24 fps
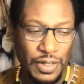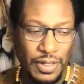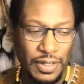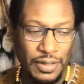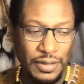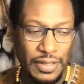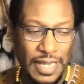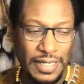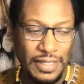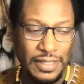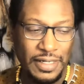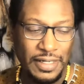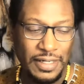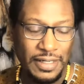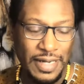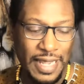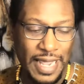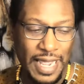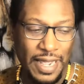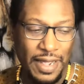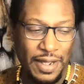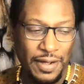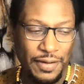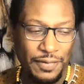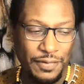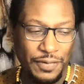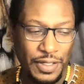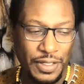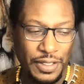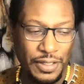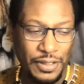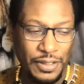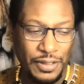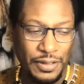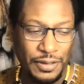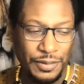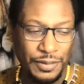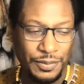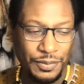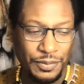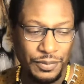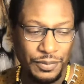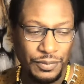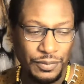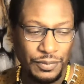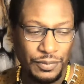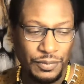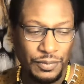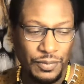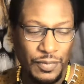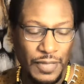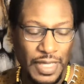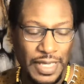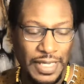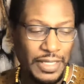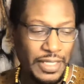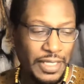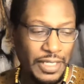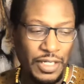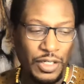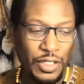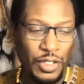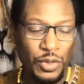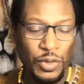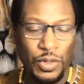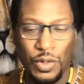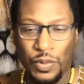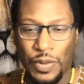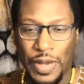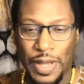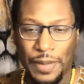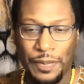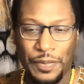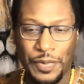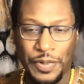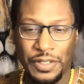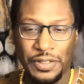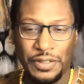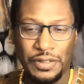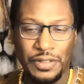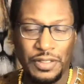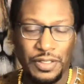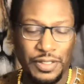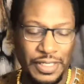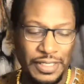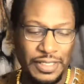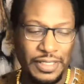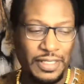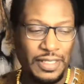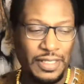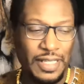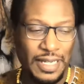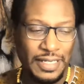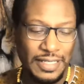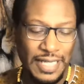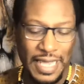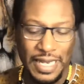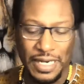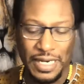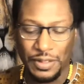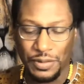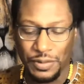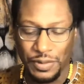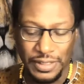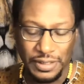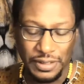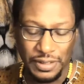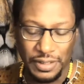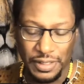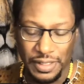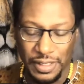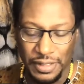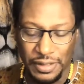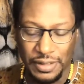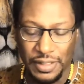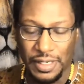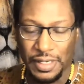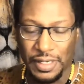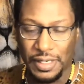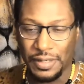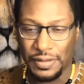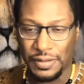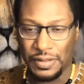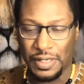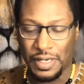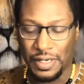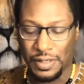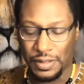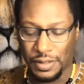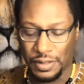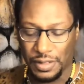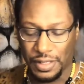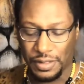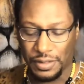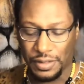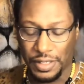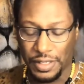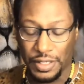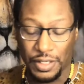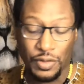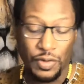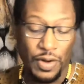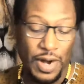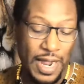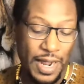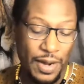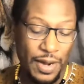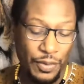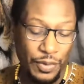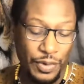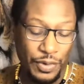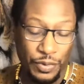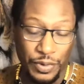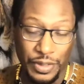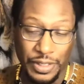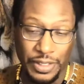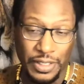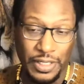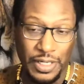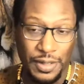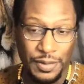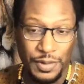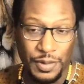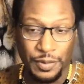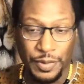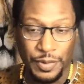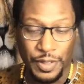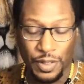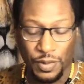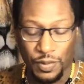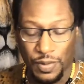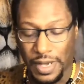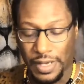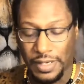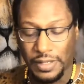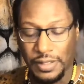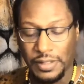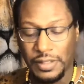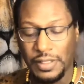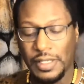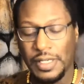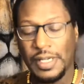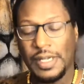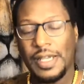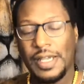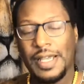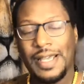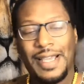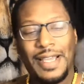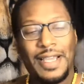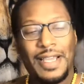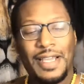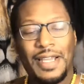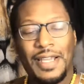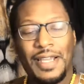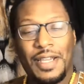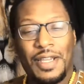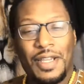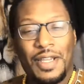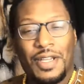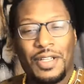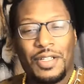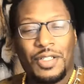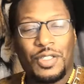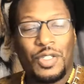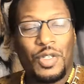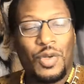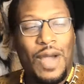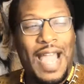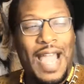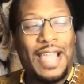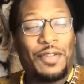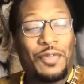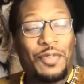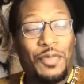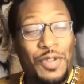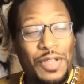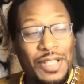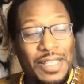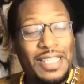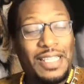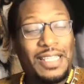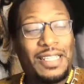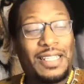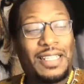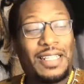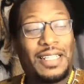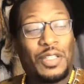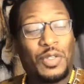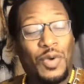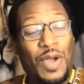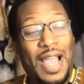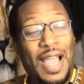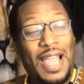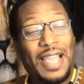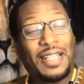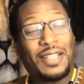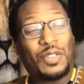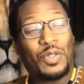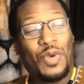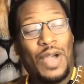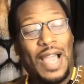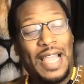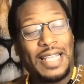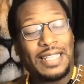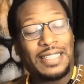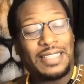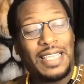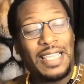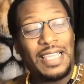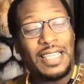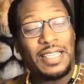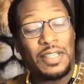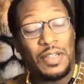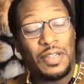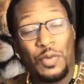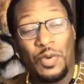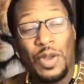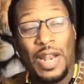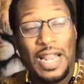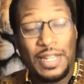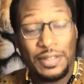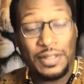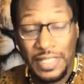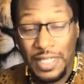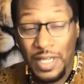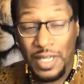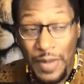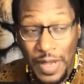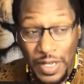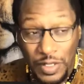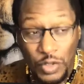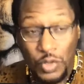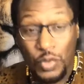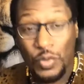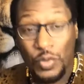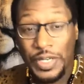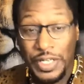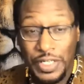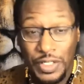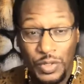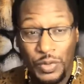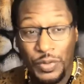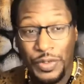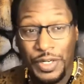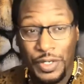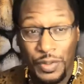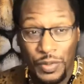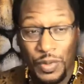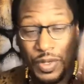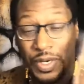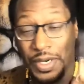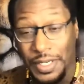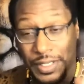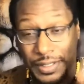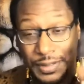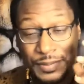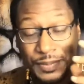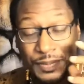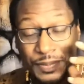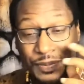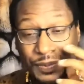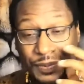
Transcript: that didn't have anything to do with weapons or anything like that as relates to their crime when it comes to marijuana. Do I think when I think about 2021,